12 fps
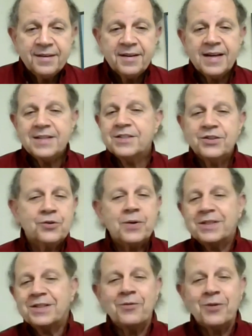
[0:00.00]
case the
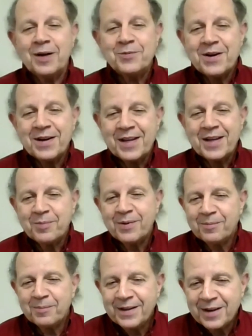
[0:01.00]
rest of what I'm talking
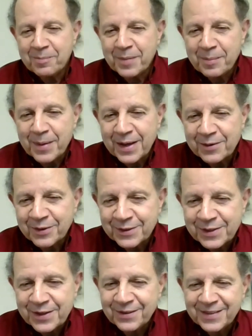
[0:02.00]
about may not be meaningful
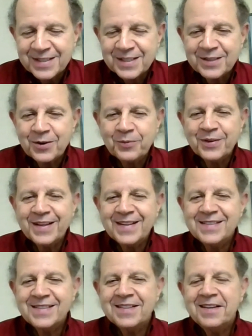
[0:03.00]
to you, this hopefully
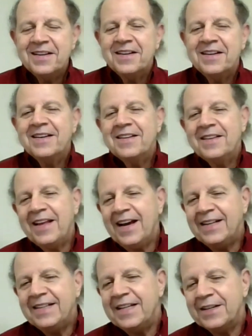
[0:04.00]
is. The
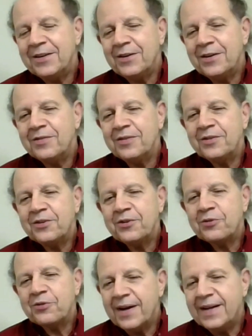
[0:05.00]
idea of
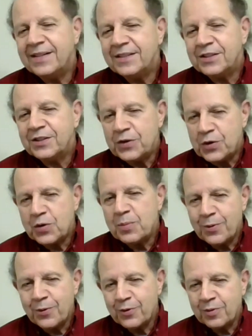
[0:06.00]
trying to know
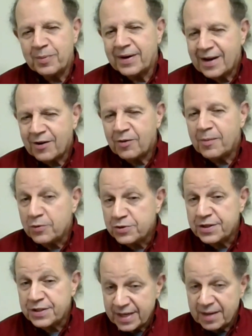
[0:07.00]
more about how
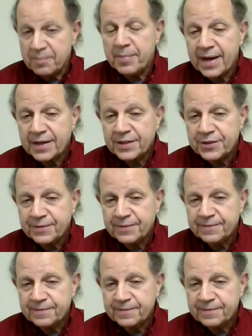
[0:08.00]
emotions impact you.